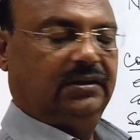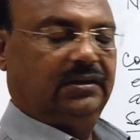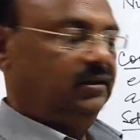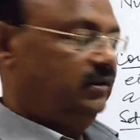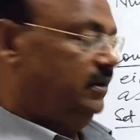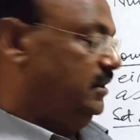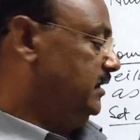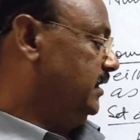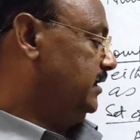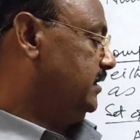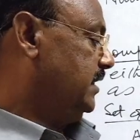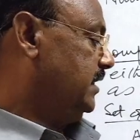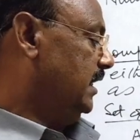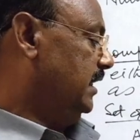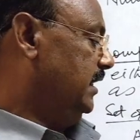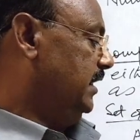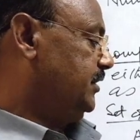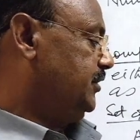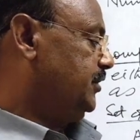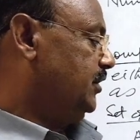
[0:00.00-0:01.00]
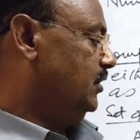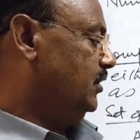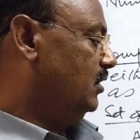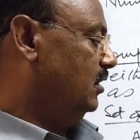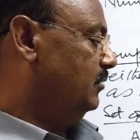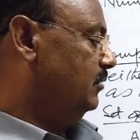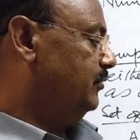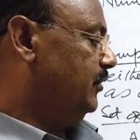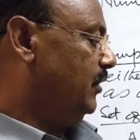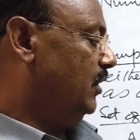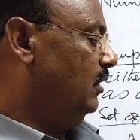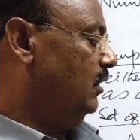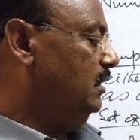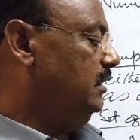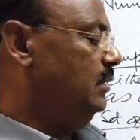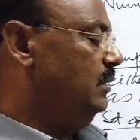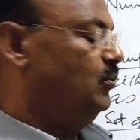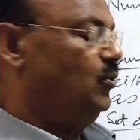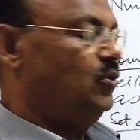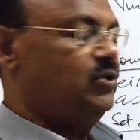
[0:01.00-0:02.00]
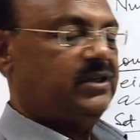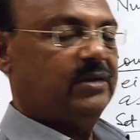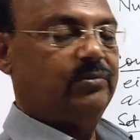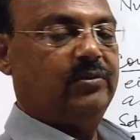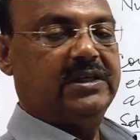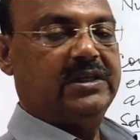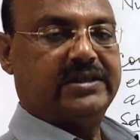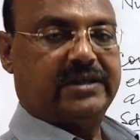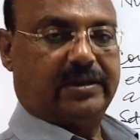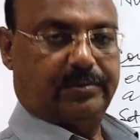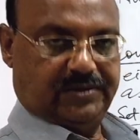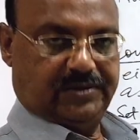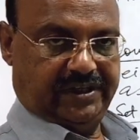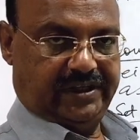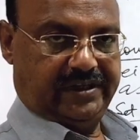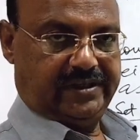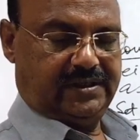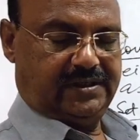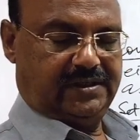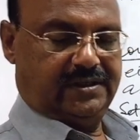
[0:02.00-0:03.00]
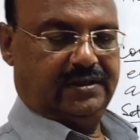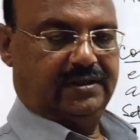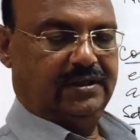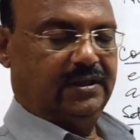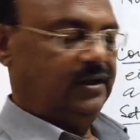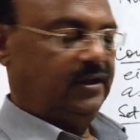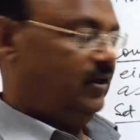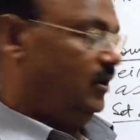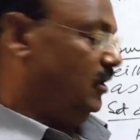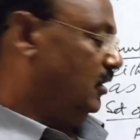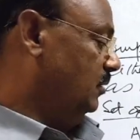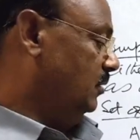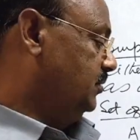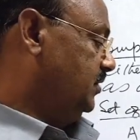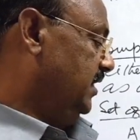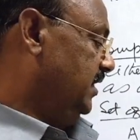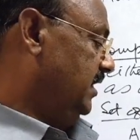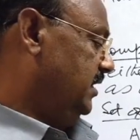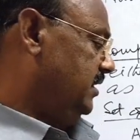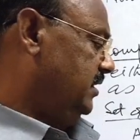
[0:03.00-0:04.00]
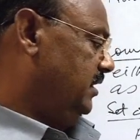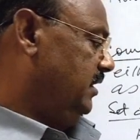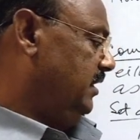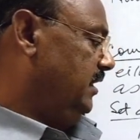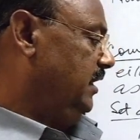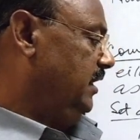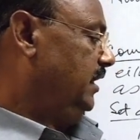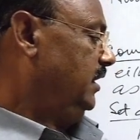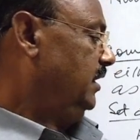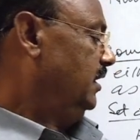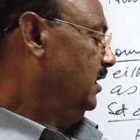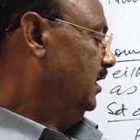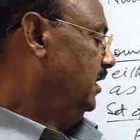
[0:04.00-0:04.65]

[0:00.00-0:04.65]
This is collection of all the possible subsets of set A,